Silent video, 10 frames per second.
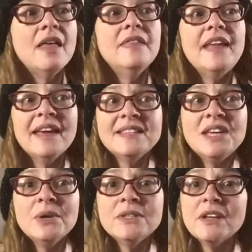The
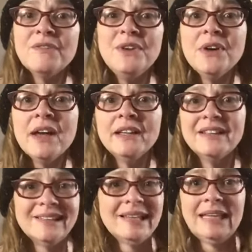SEO stuff, you're not
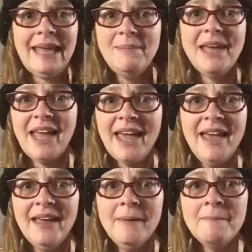claiming,
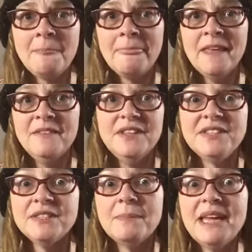hey, this
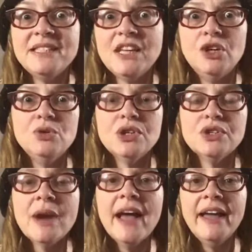is amazing, you should
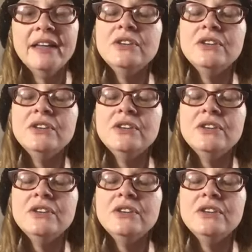try it.